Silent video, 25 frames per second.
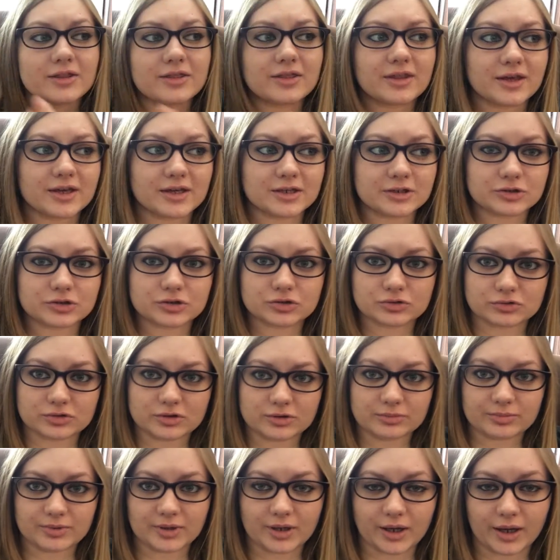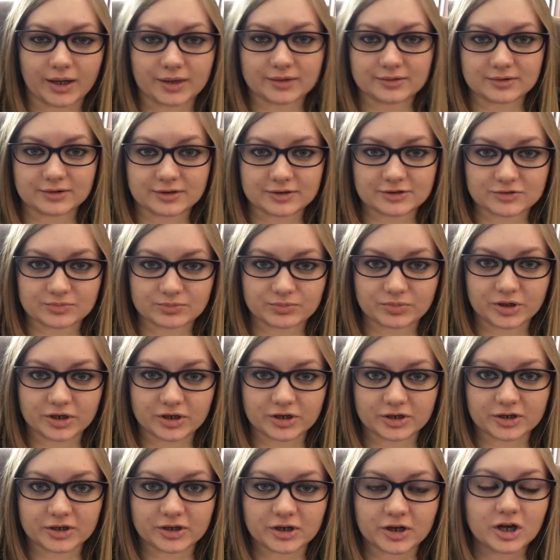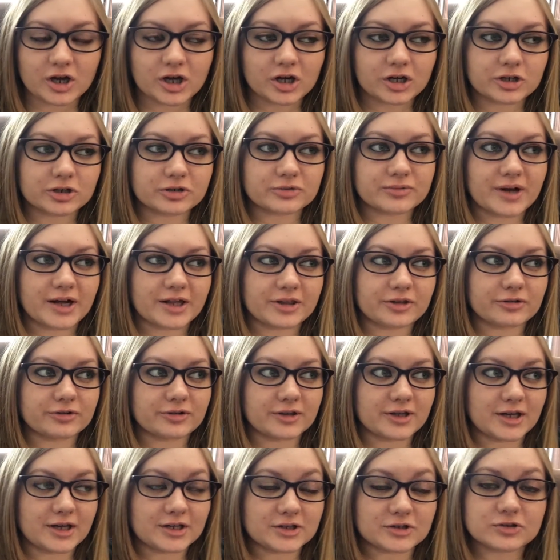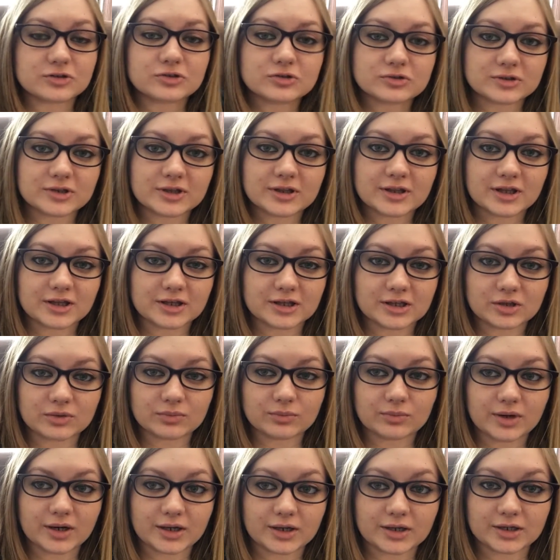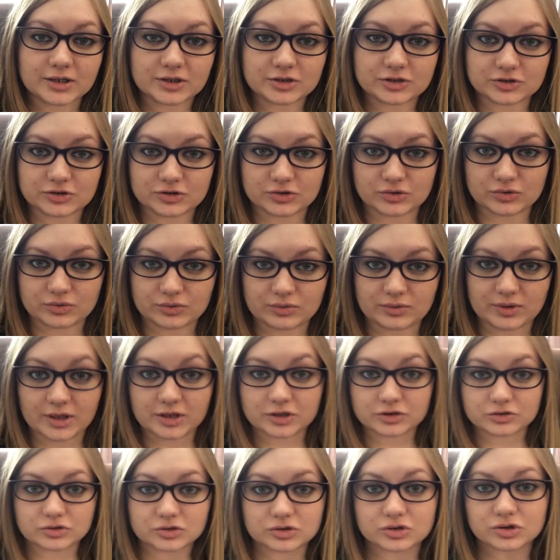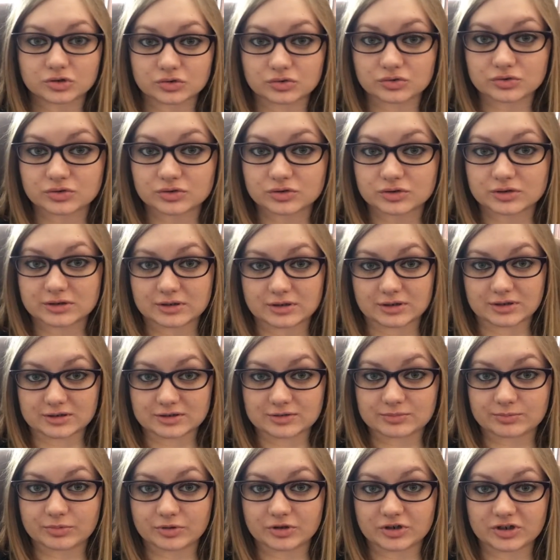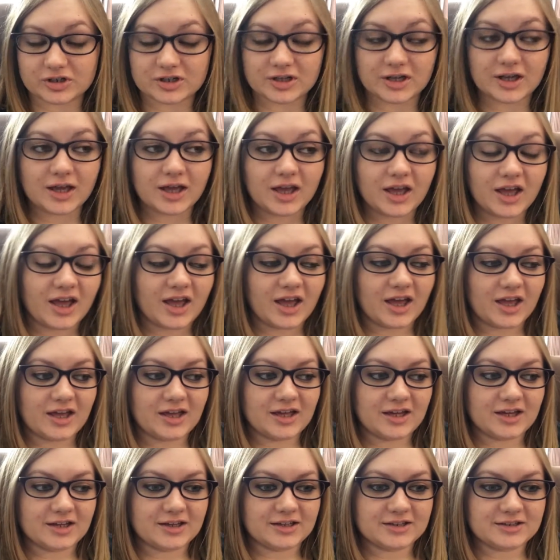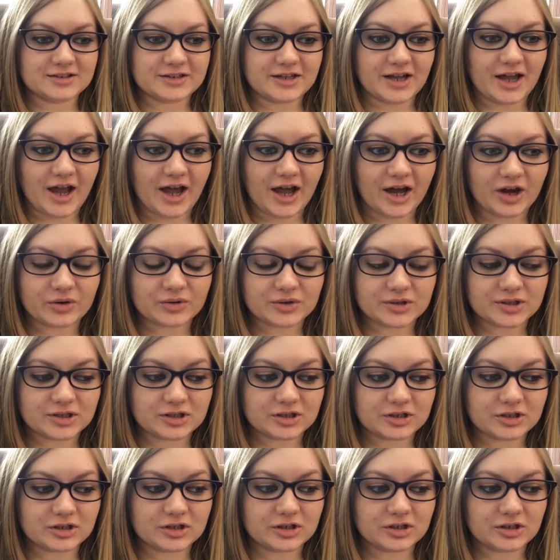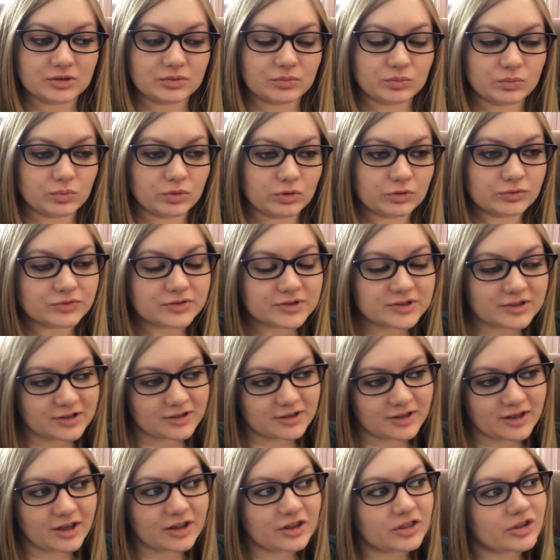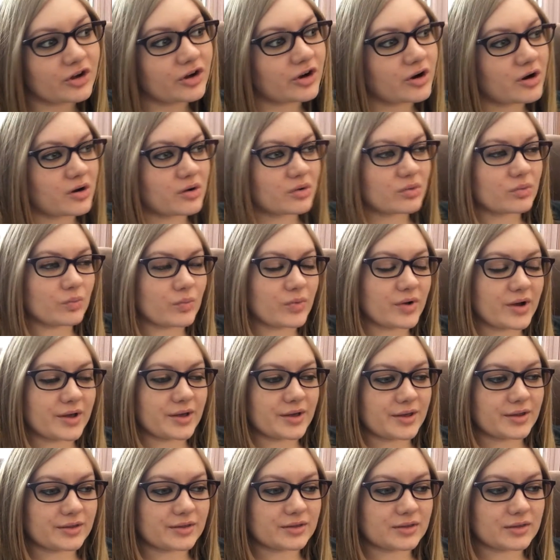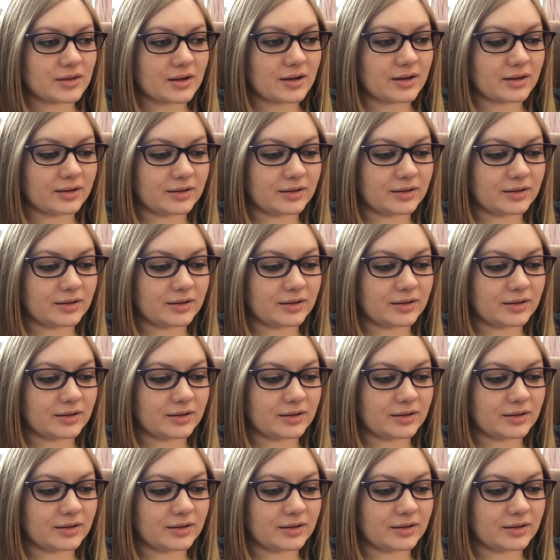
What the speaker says: the history behind this book, or rather the history that he wanted to introduce to this book, and how he wove it together with